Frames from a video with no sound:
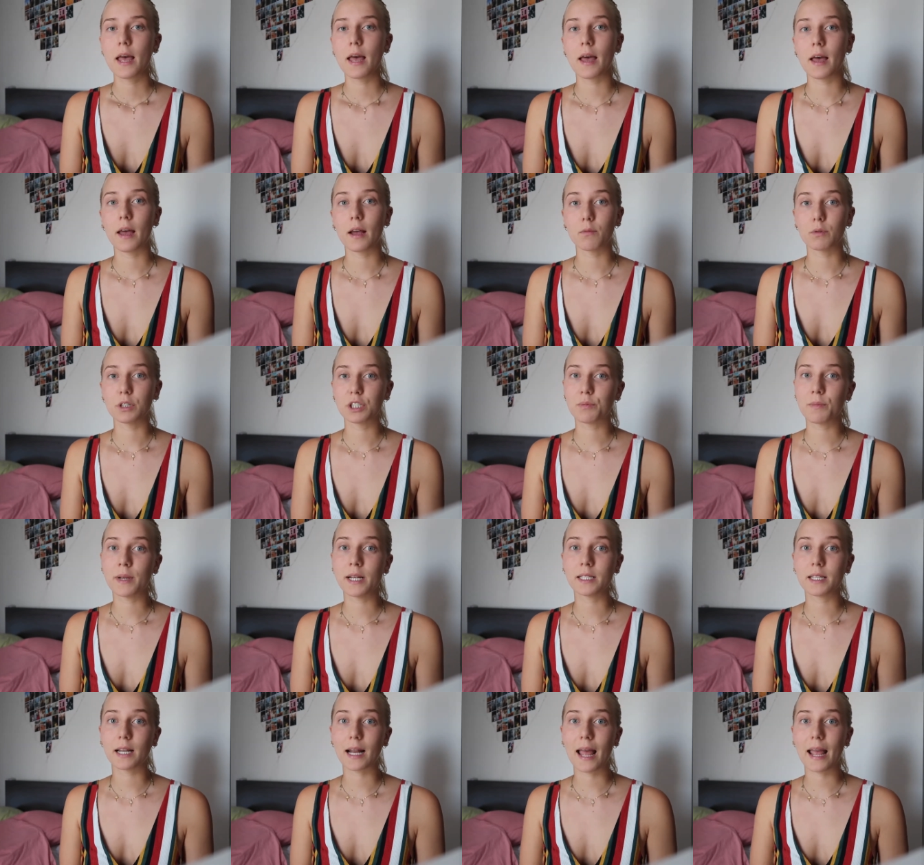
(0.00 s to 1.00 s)
uh, which
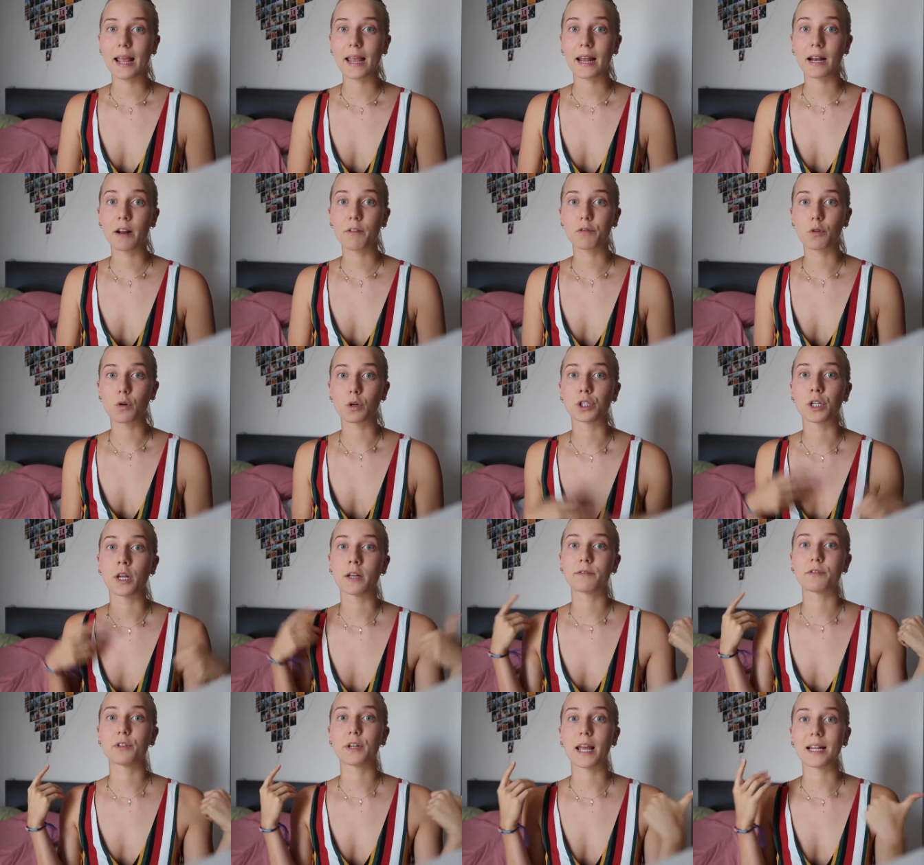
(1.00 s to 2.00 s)
means that I can of course
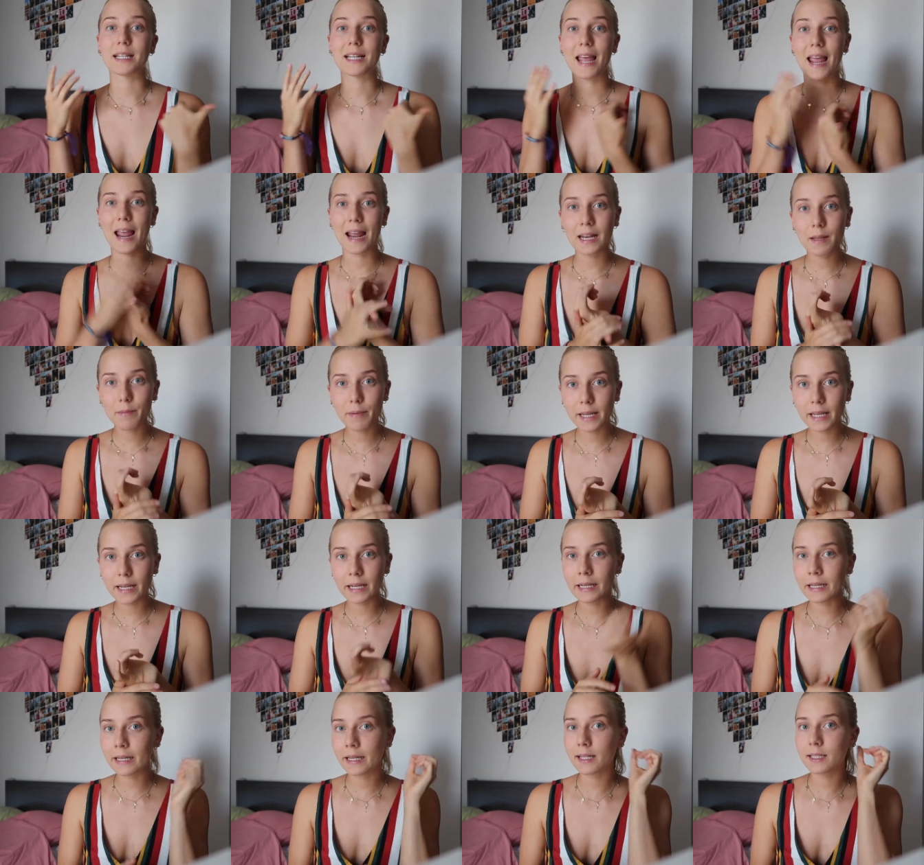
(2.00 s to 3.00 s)
not forget any
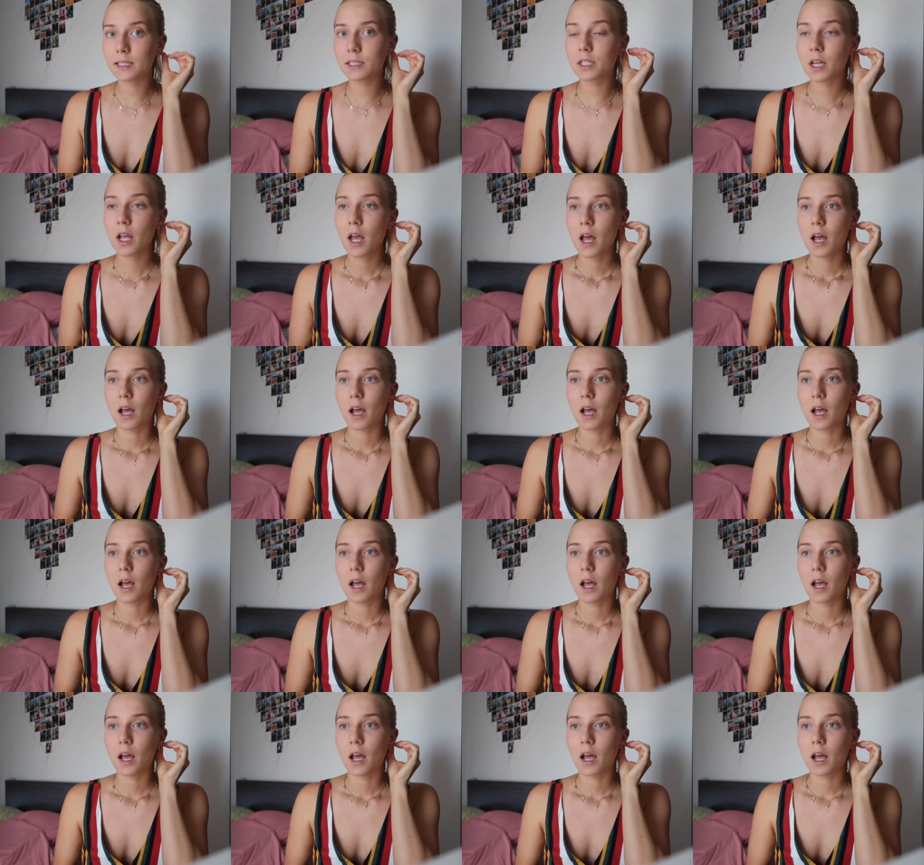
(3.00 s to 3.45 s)
bikinis,